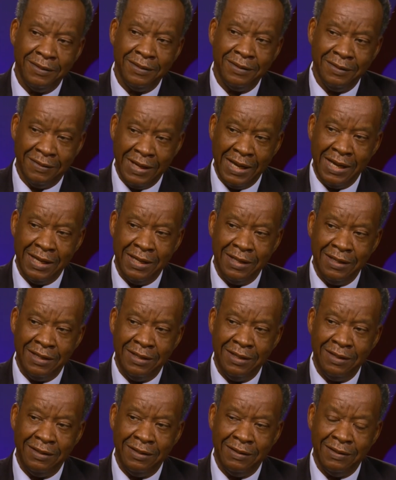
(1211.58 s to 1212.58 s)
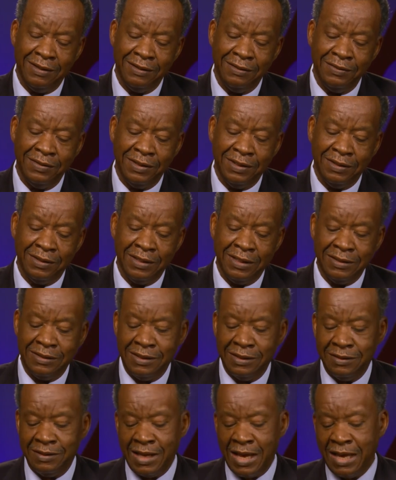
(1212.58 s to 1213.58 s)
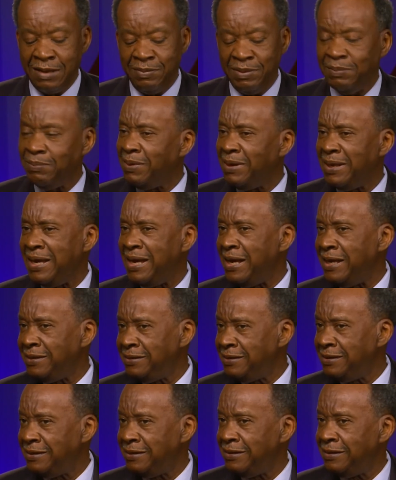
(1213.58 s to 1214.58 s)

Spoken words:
Right. Because I've been blessed, and